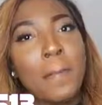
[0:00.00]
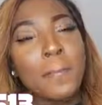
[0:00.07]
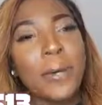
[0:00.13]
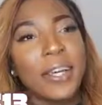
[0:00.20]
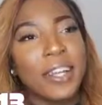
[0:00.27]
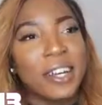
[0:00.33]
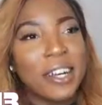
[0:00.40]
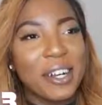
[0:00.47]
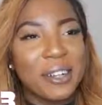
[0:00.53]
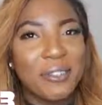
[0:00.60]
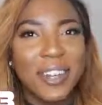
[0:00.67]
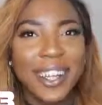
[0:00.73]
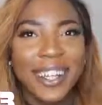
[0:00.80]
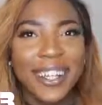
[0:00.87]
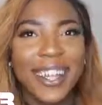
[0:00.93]
But
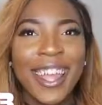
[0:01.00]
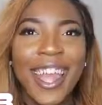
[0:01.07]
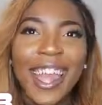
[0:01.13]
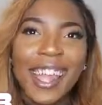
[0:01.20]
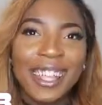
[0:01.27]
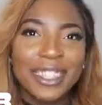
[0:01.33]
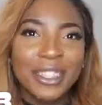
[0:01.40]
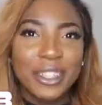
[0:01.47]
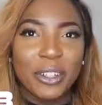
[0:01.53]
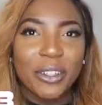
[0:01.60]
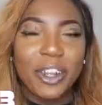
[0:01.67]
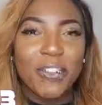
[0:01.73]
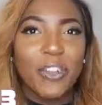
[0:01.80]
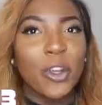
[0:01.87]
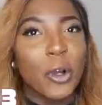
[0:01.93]
so
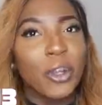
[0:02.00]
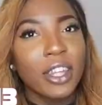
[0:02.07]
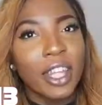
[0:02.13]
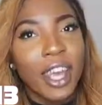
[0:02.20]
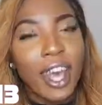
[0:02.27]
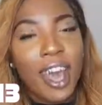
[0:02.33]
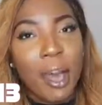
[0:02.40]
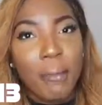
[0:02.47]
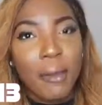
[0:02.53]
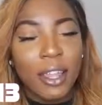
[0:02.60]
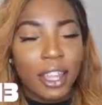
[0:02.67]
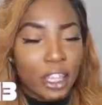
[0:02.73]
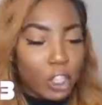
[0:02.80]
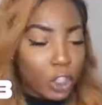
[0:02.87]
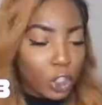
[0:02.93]
if you go on the app
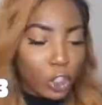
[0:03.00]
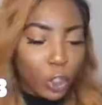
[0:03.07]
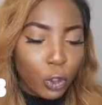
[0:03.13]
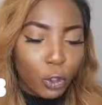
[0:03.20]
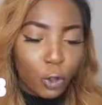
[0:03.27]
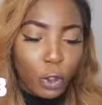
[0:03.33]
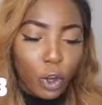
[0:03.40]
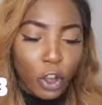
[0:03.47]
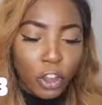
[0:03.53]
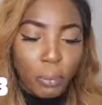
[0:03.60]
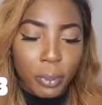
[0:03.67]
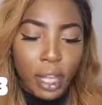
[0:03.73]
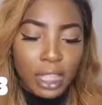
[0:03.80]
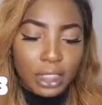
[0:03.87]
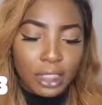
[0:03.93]
and then you just go through all
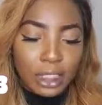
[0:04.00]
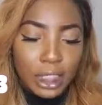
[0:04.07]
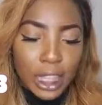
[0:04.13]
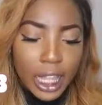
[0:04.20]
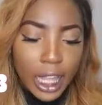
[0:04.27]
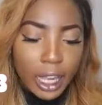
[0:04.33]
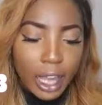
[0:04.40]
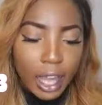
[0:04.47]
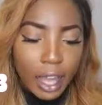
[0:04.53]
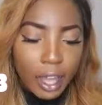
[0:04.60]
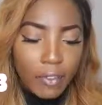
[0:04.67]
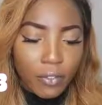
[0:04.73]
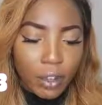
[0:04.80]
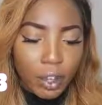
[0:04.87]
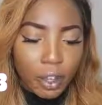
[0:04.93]
the places that
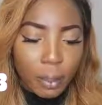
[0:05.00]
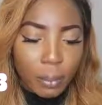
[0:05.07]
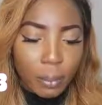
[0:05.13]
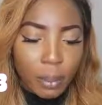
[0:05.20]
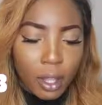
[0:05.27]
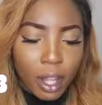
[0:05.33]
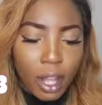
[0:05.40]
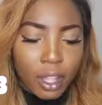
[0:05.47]
have and